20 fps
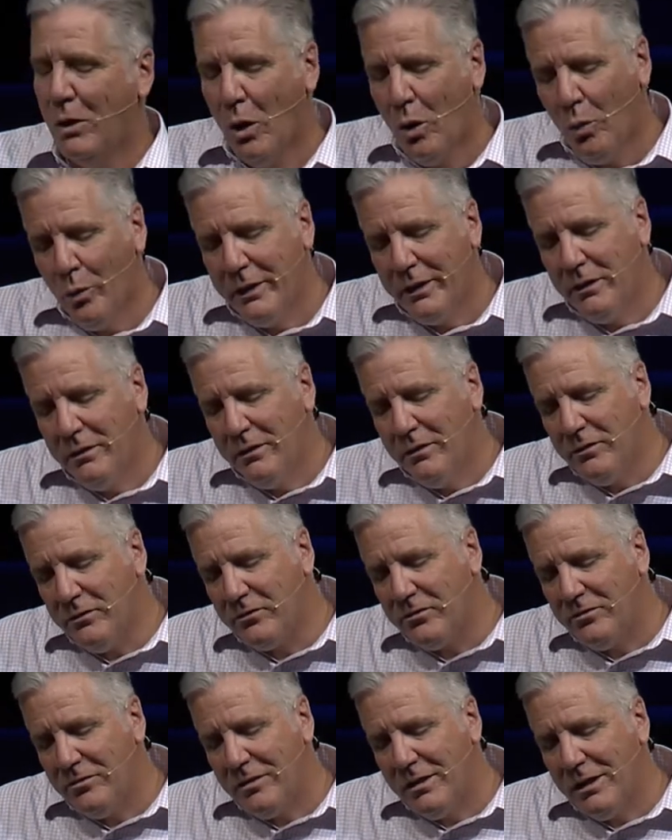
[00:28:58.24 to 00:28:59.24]
Paul went into
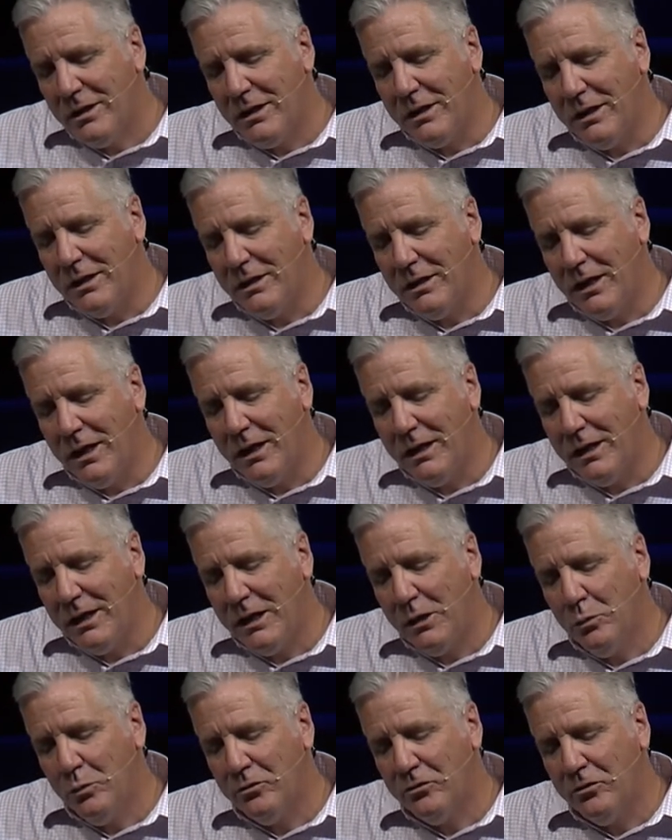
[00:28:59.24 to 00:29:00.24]
the city
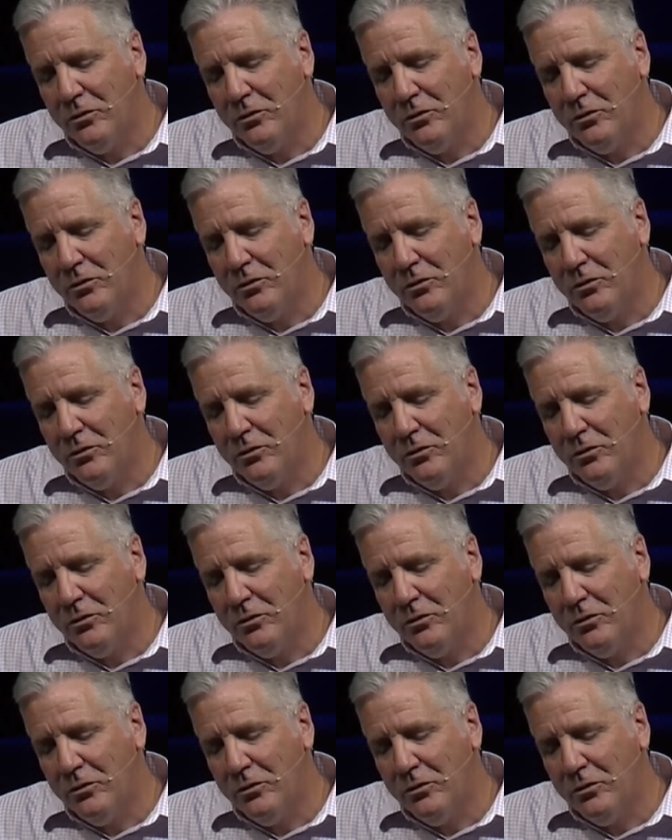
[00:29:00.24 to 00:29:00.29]
and he